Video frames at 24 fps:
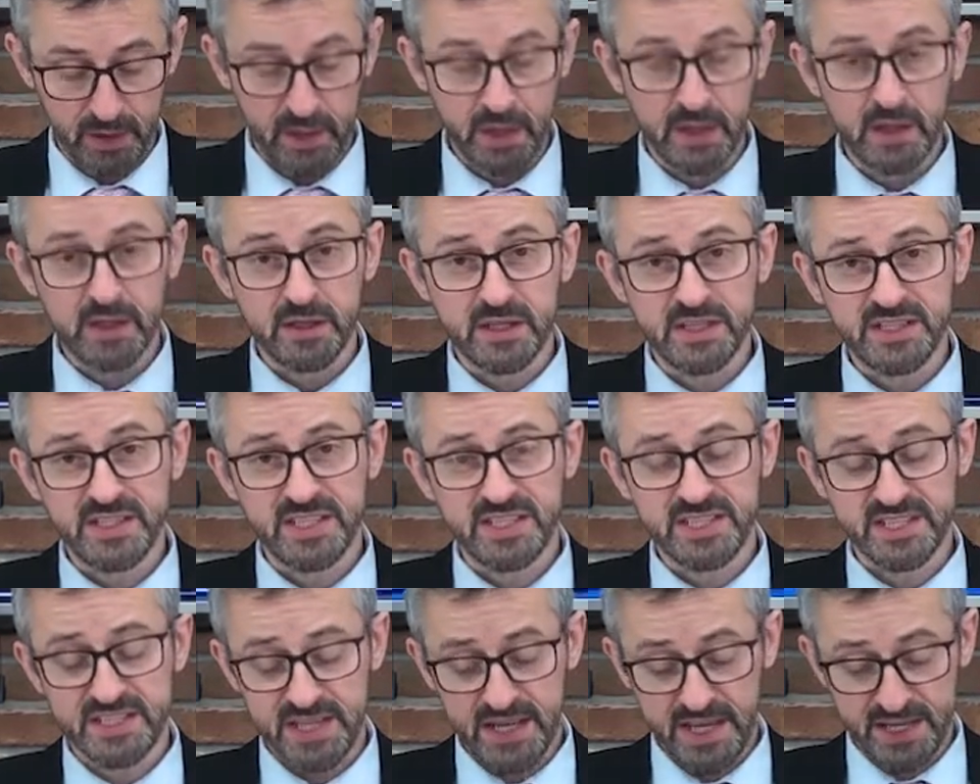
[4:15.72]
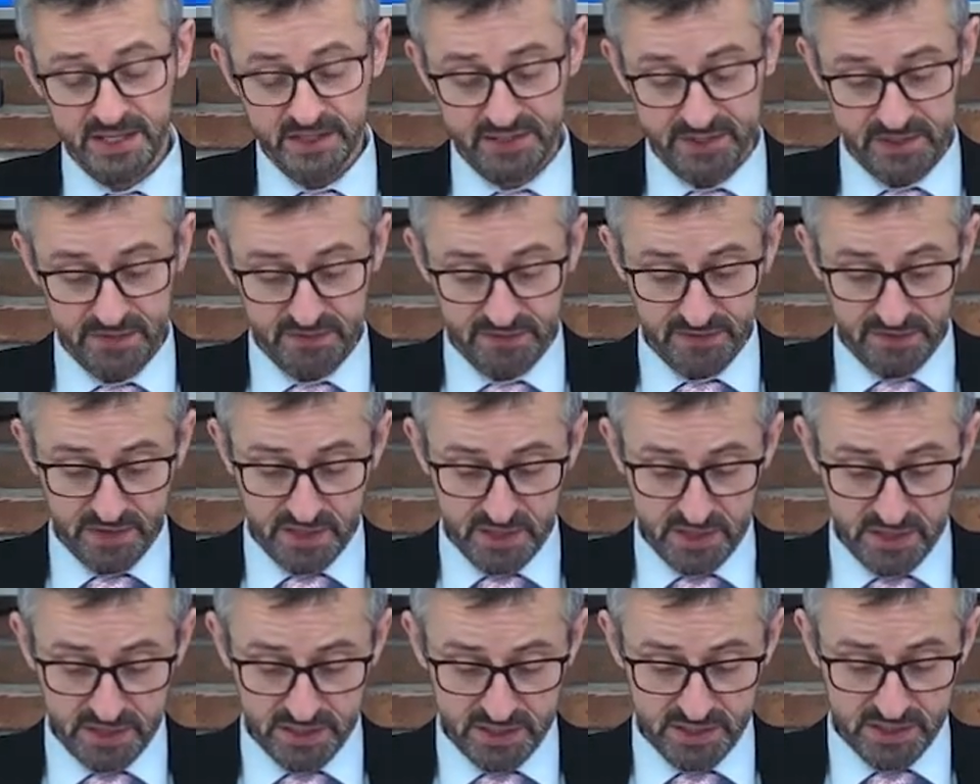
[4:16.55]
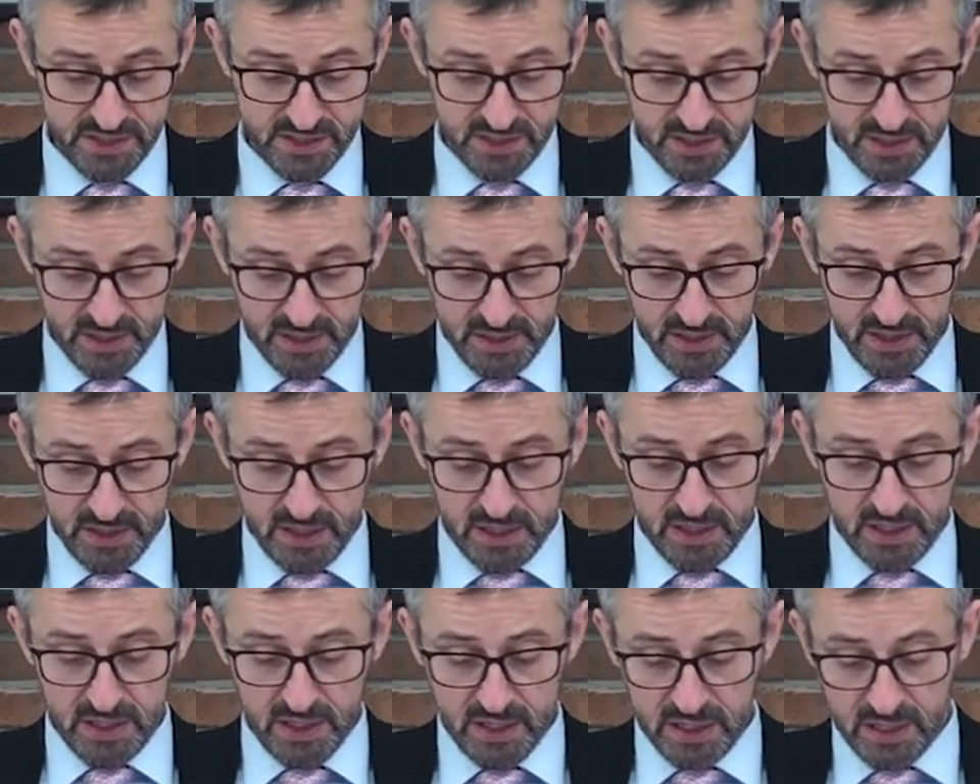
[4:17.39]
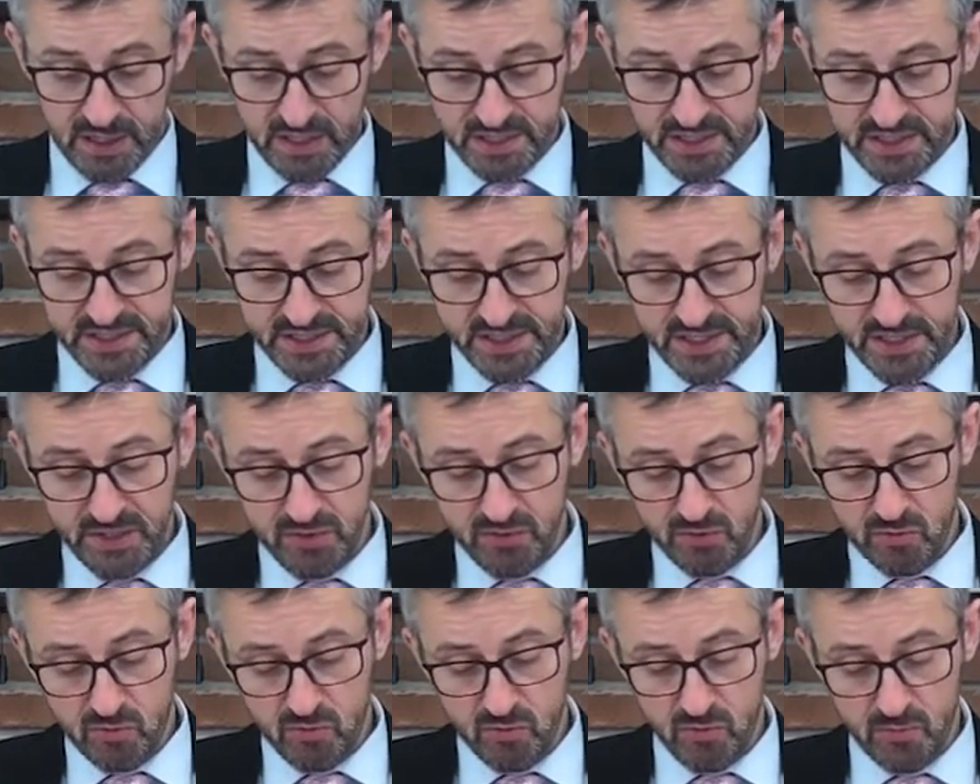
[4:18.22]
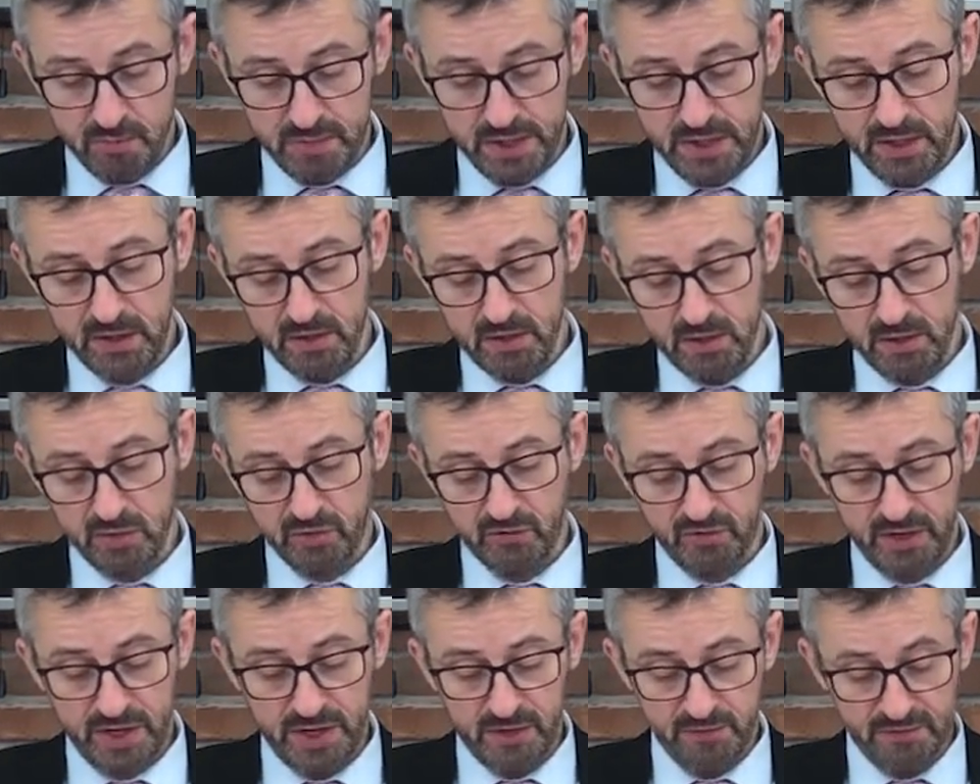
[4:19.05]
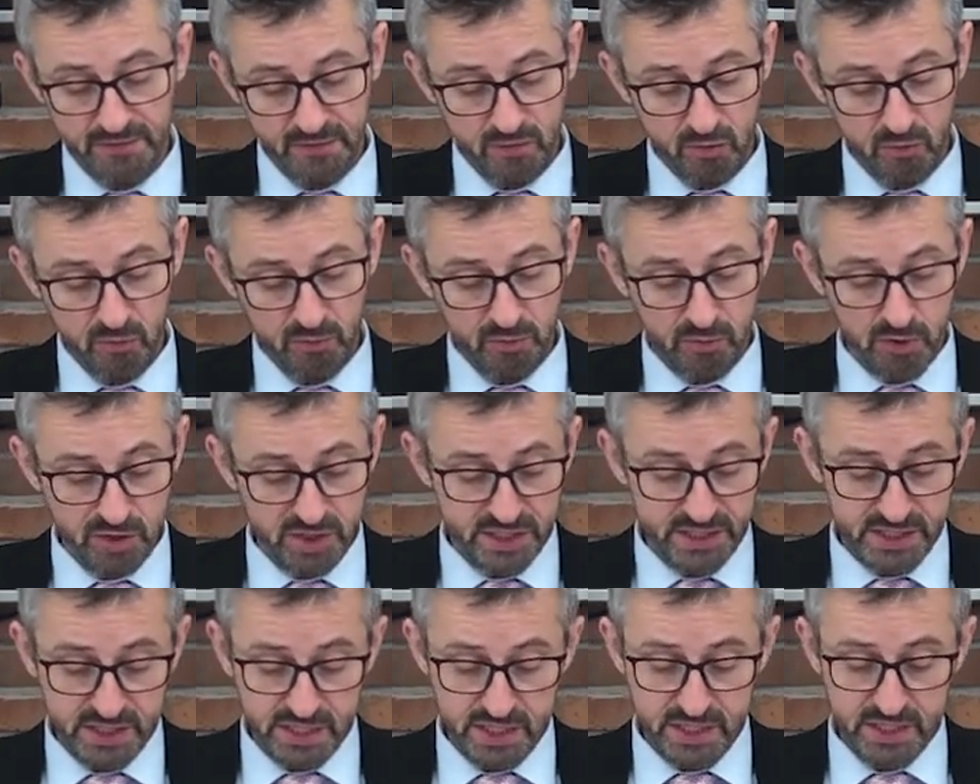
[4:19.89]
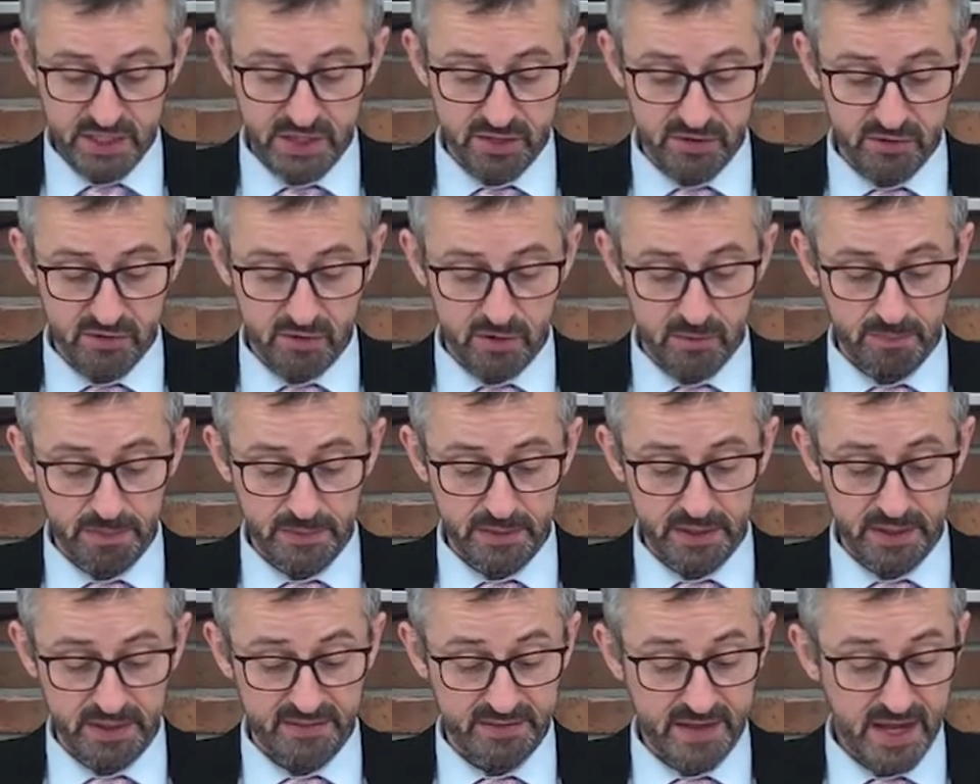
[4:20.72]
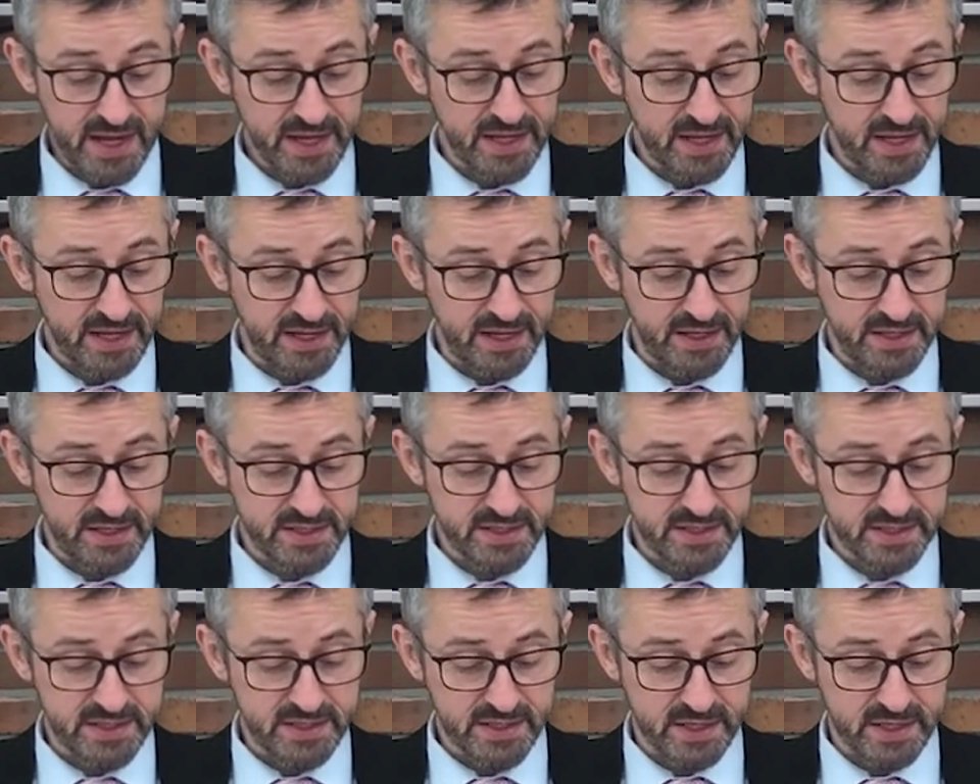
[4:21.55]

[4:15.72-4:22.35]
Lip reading: This is slated as the first steel mill greenfield project in Europe in decades,